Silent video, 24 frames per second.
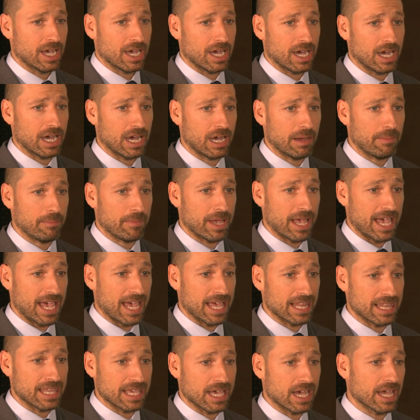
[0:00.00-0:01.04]
Um,
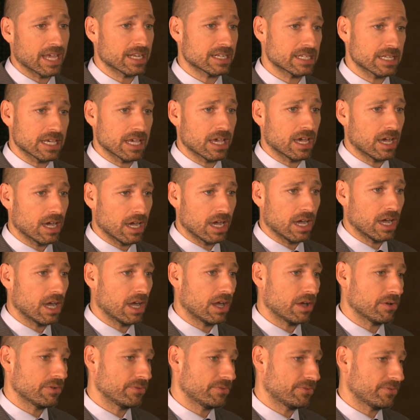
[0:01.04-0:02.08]
and the idea
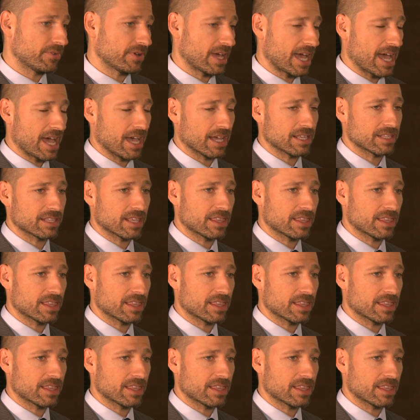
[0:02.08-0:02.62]
of uh,